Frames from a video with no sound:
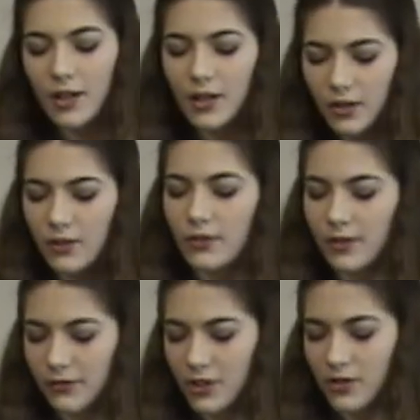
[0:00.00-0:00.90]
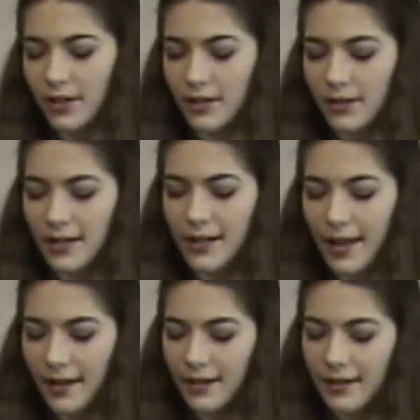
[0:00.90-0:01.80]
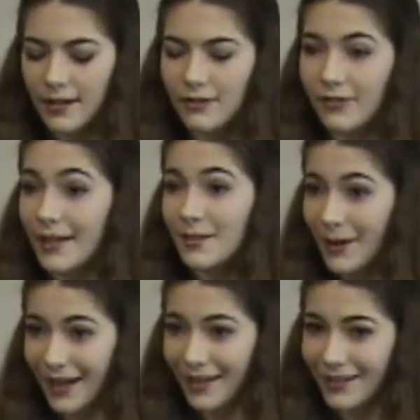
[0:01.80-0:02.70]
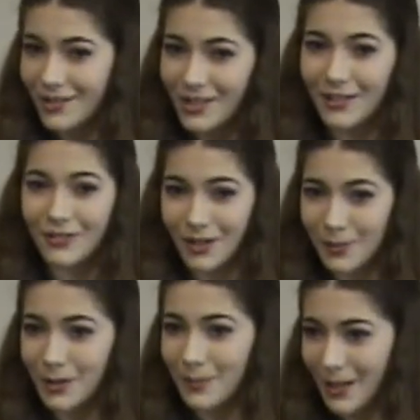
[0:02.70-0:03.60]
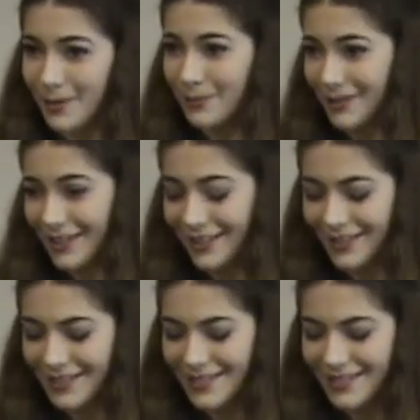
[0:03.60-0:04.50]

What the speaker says: Go to the refrigerator again, find a package of Gerber baby bananas.